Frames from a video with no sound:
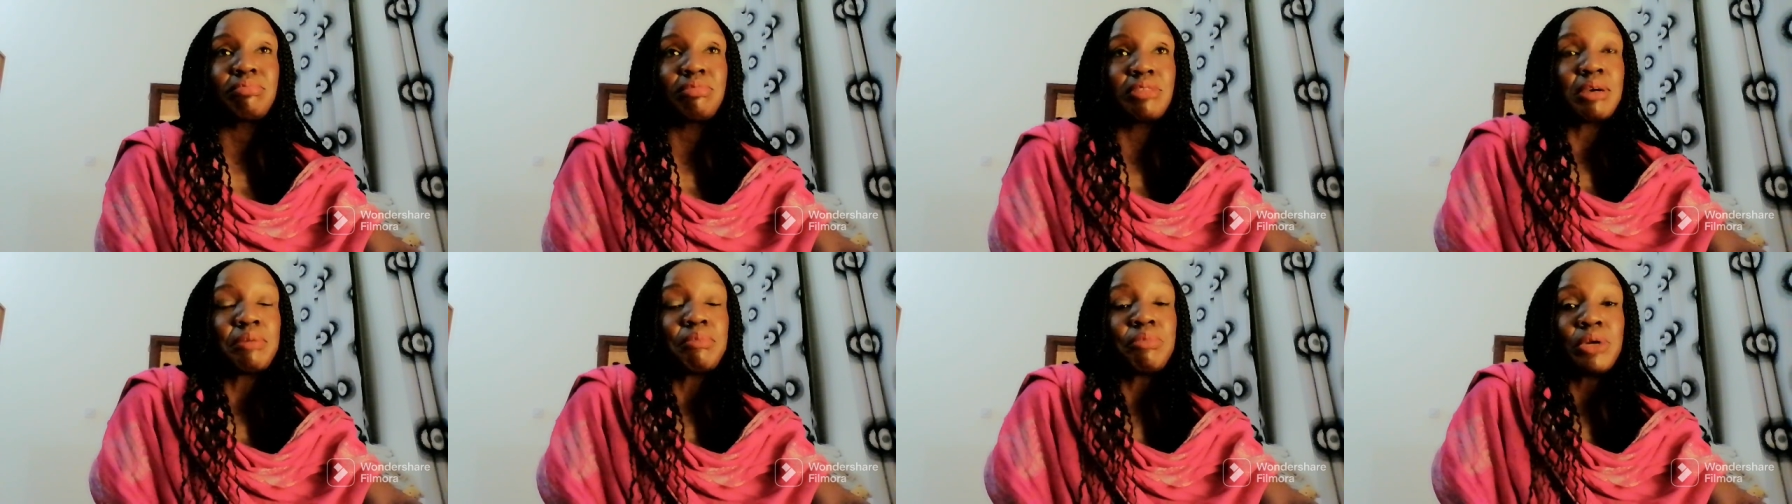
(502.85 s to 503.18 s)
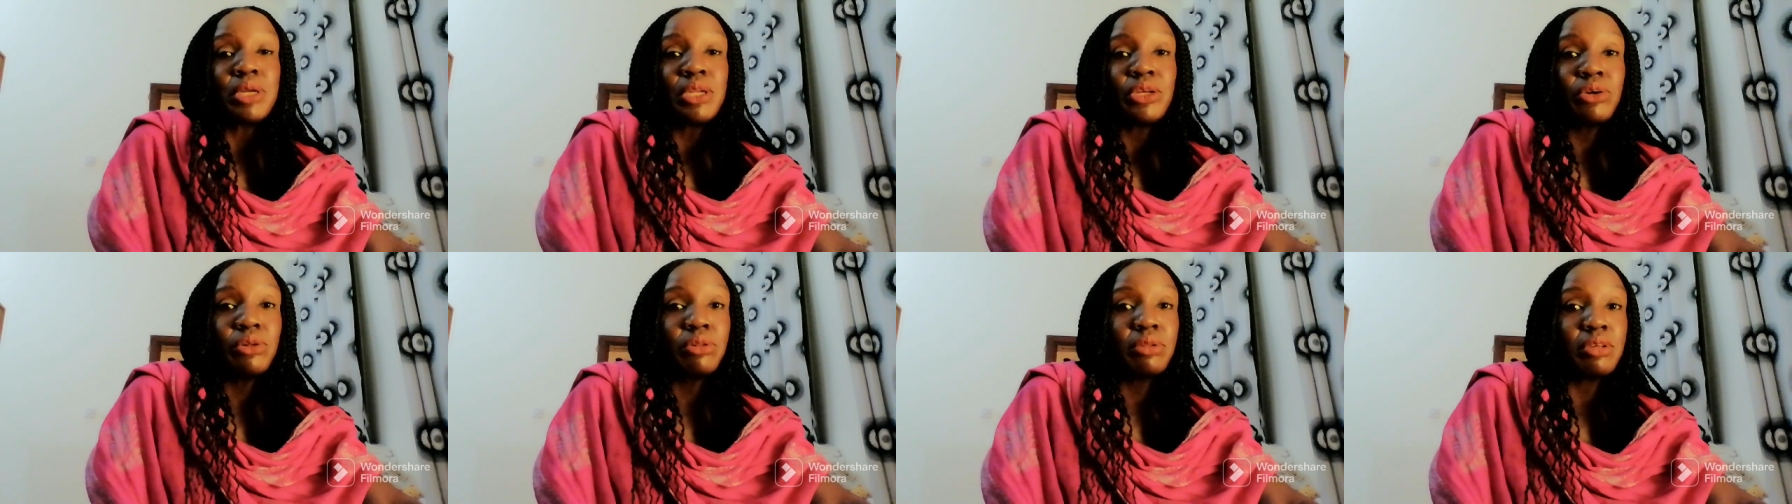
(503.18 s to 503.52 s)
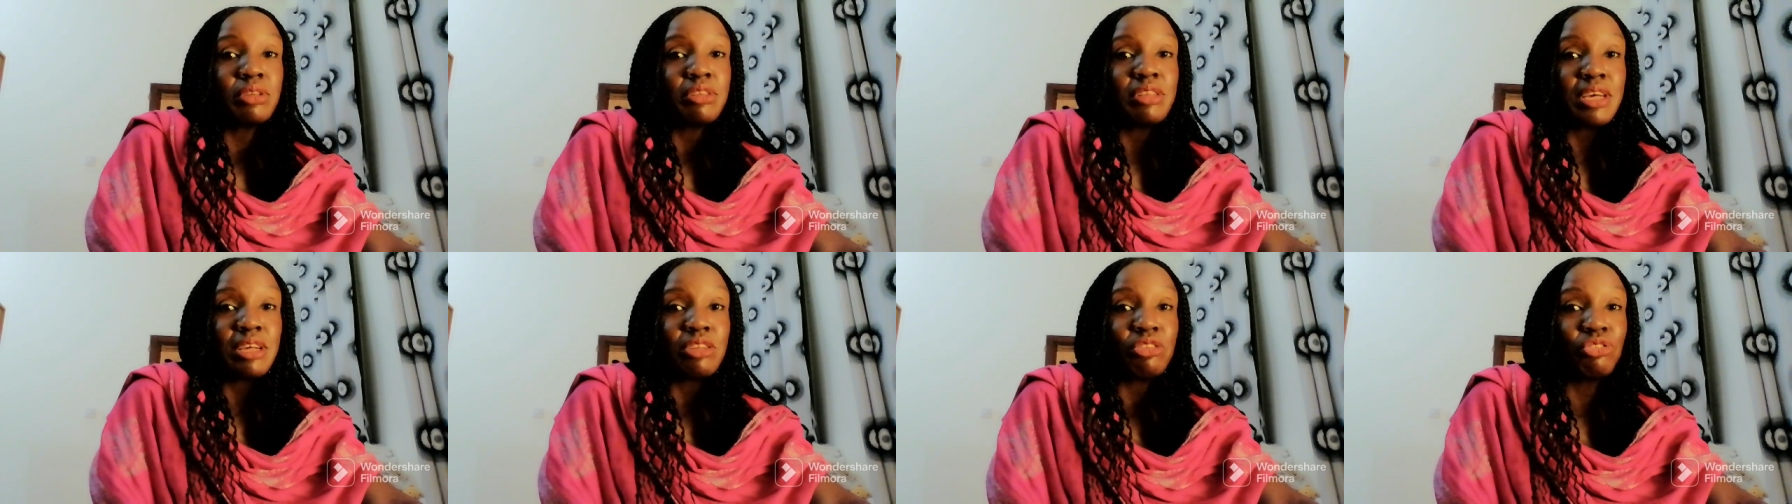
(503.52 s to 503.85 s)
somebody
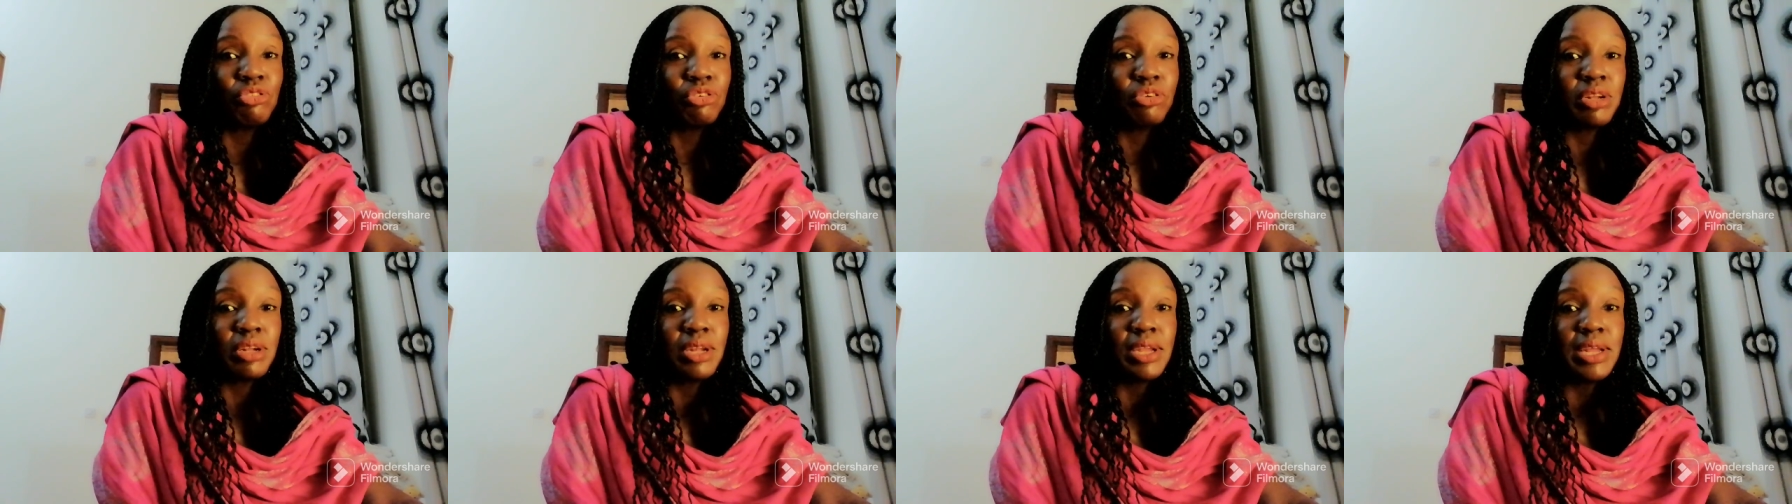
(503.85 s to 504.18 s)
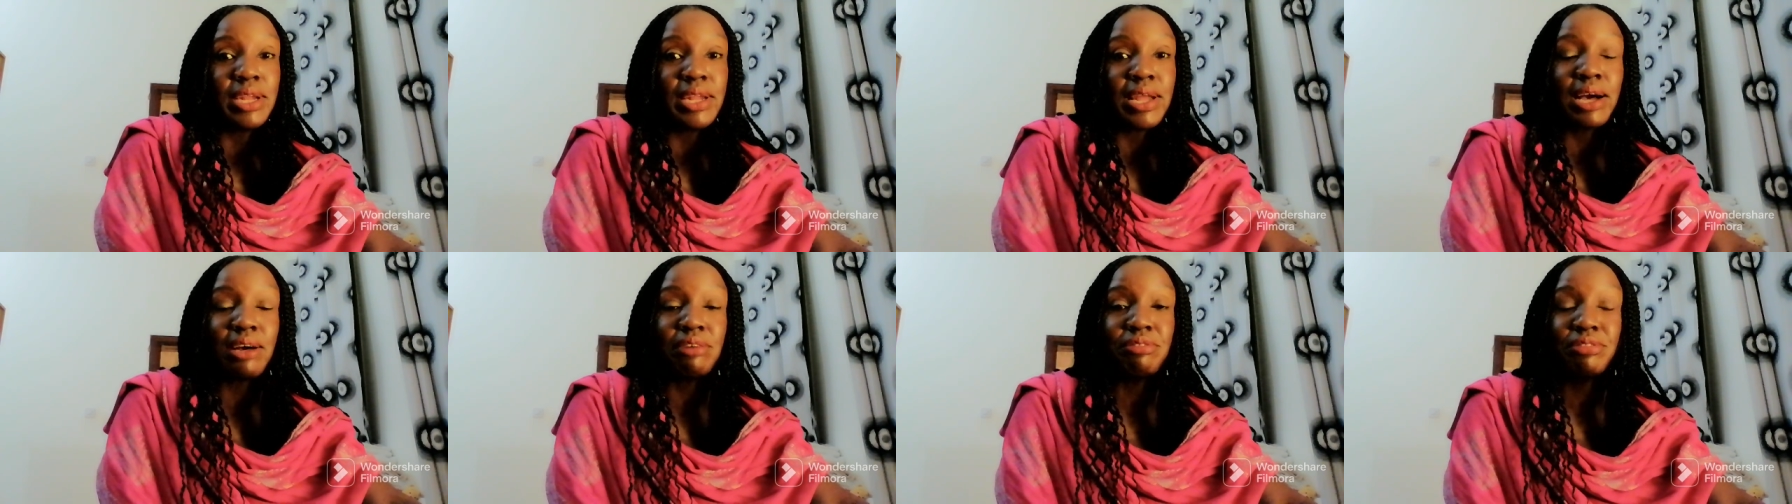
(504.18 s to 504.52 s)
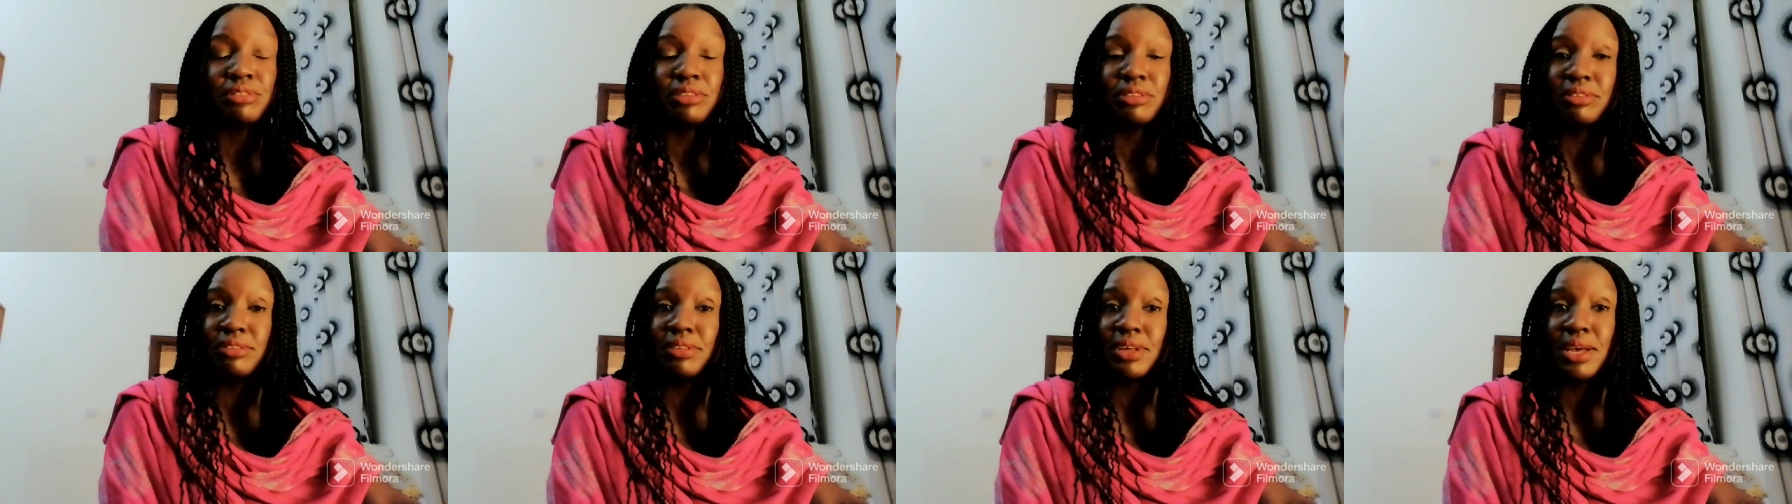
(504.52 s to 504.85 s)
always has to clean
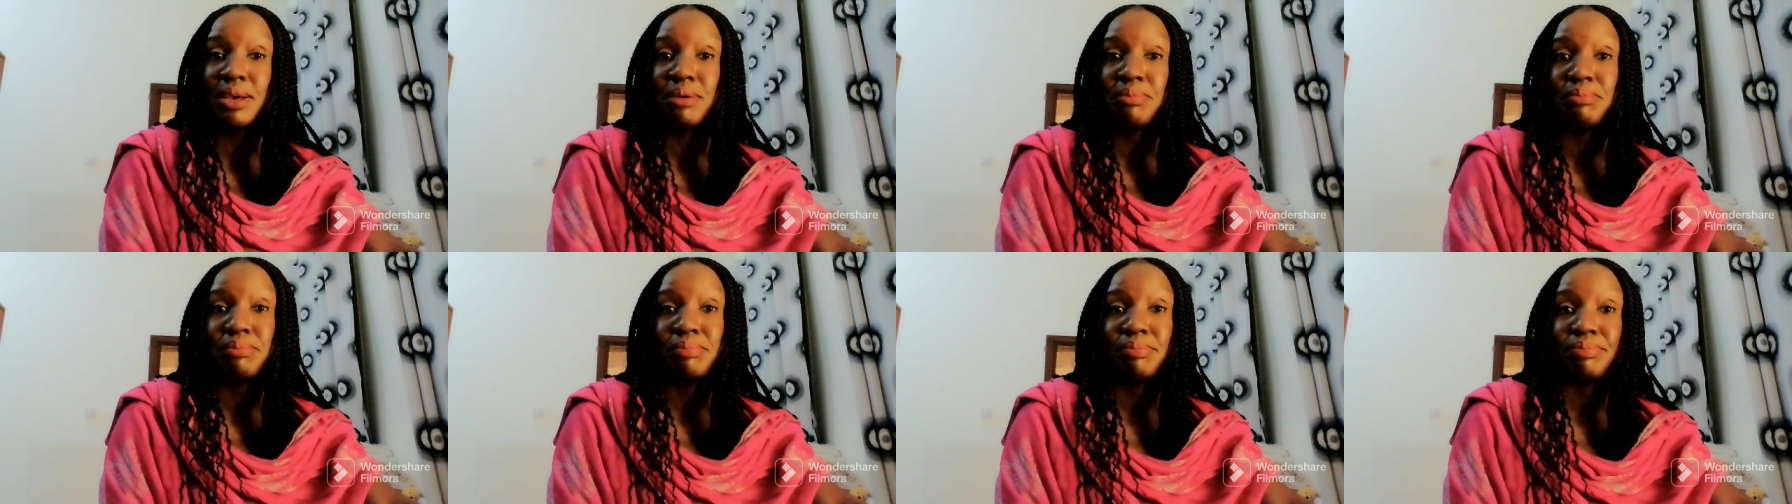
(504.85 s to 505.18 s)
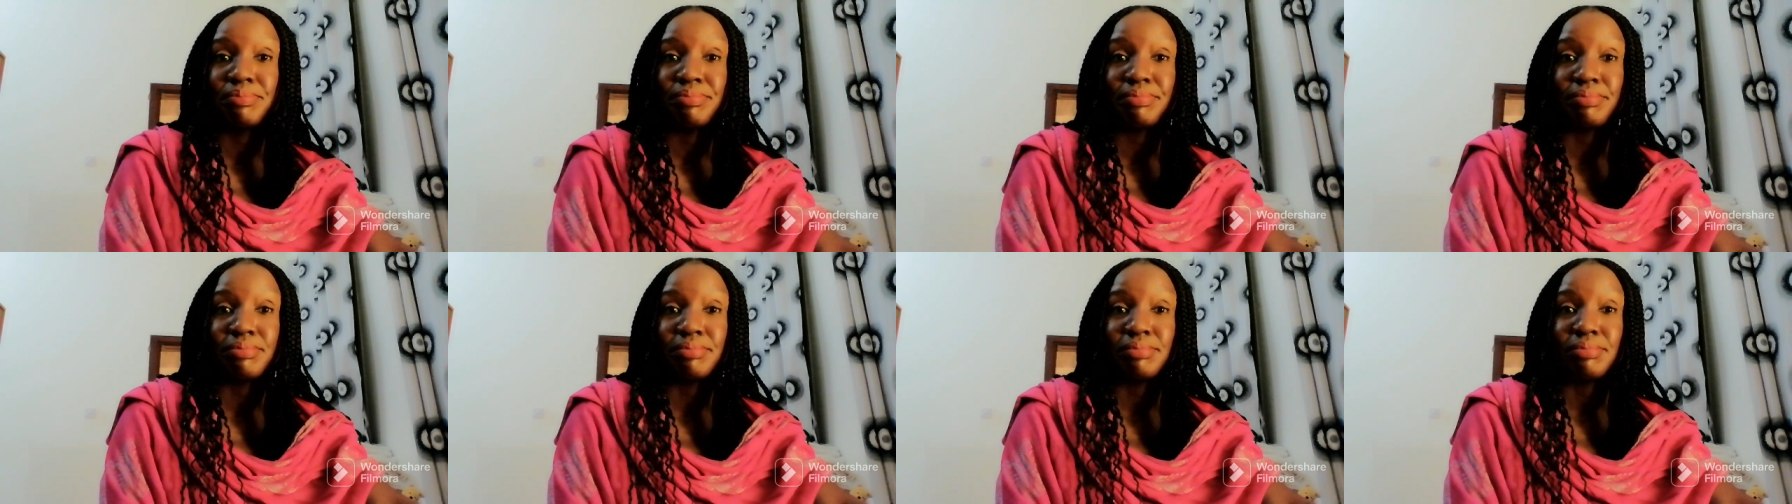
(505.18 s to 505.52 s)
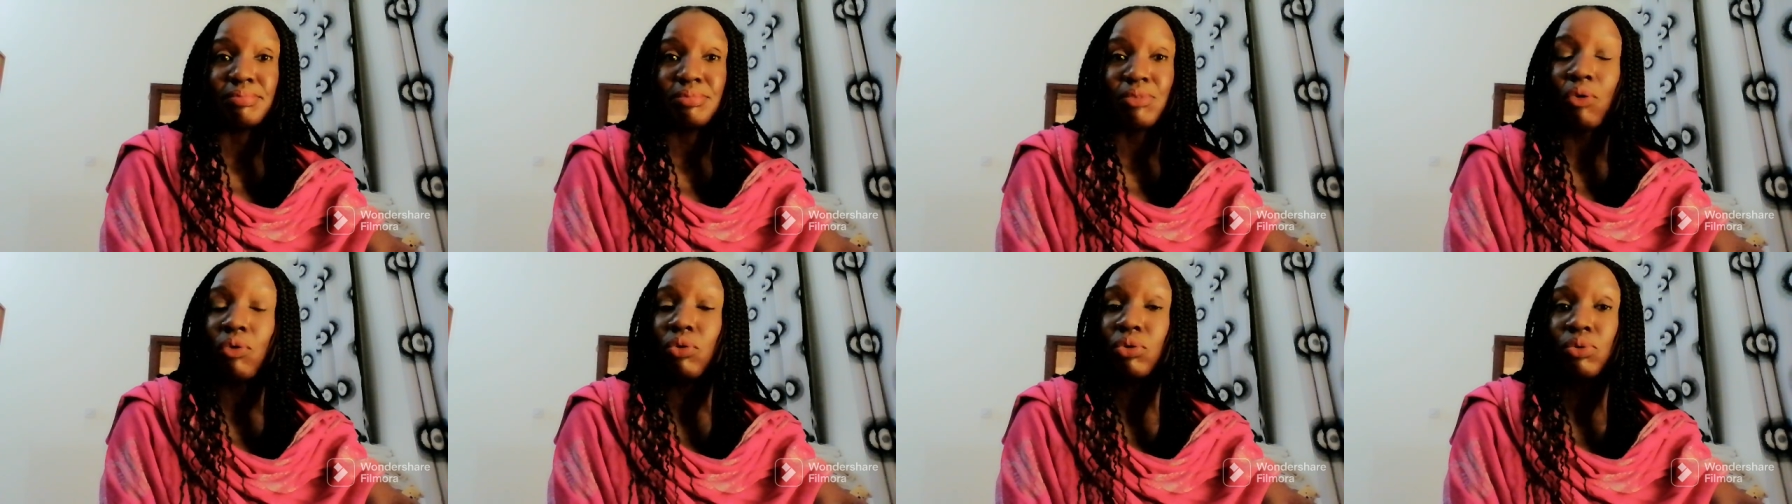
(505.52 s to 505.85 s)
after them.
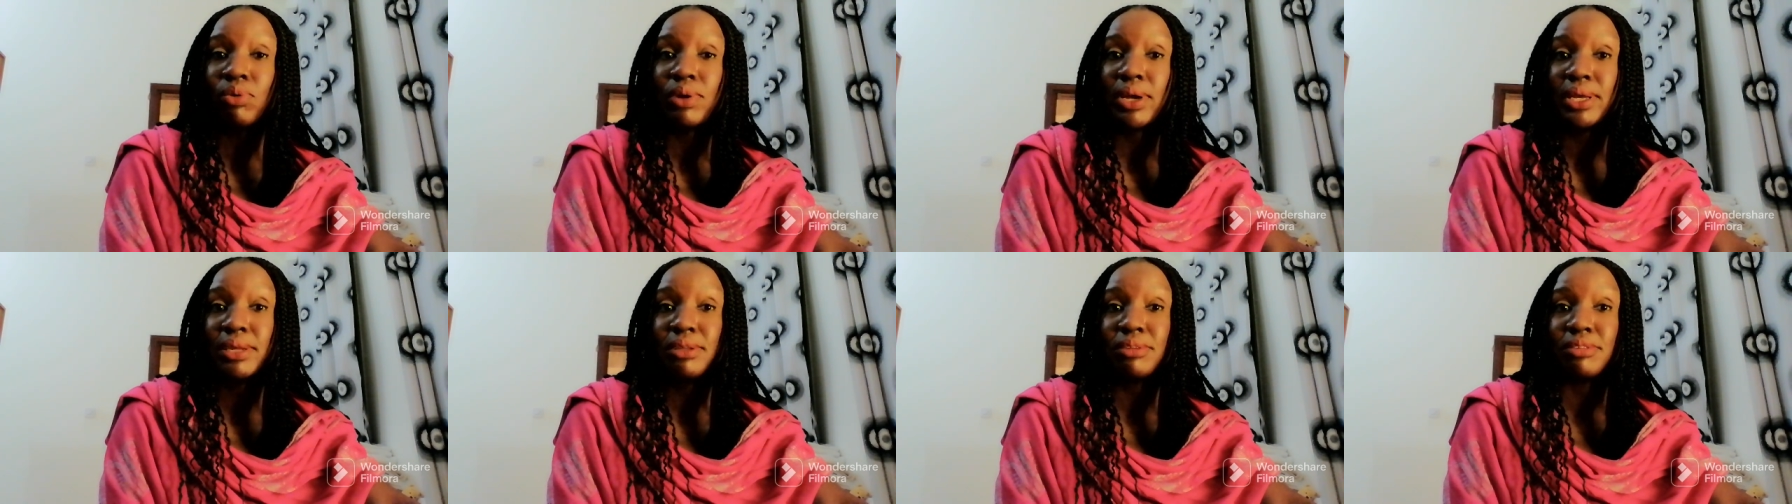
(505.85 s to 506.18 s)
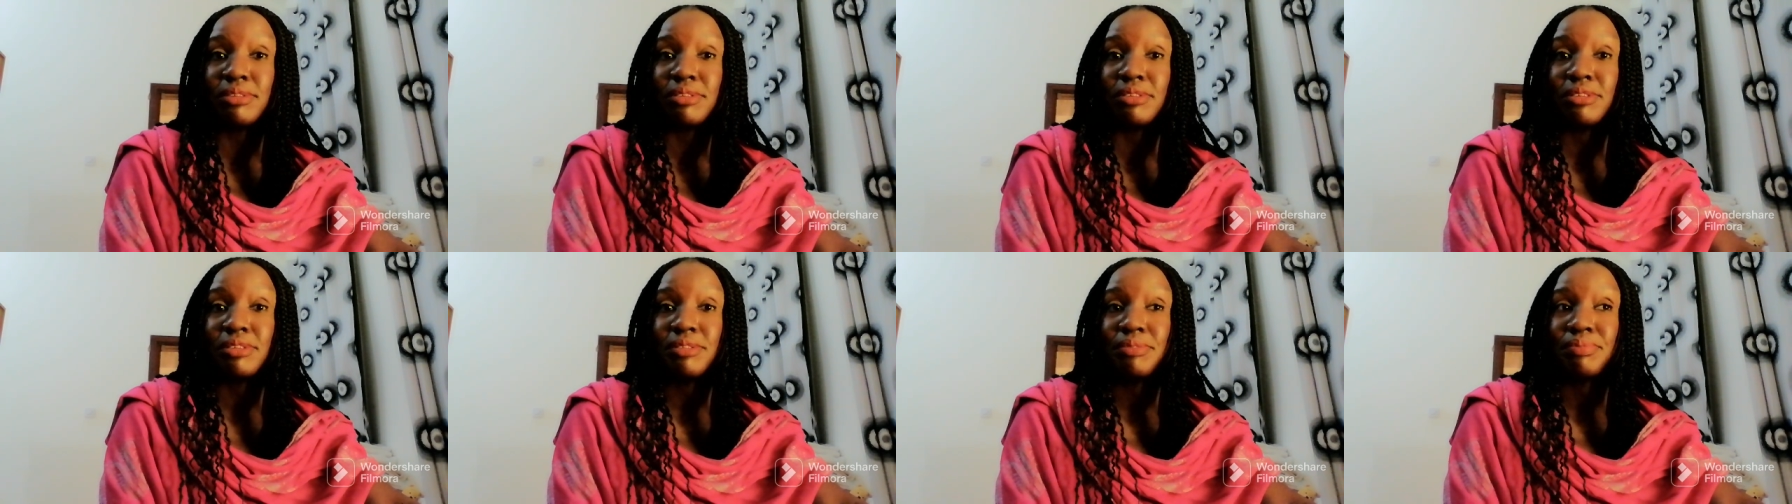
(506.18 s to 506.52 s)
Always.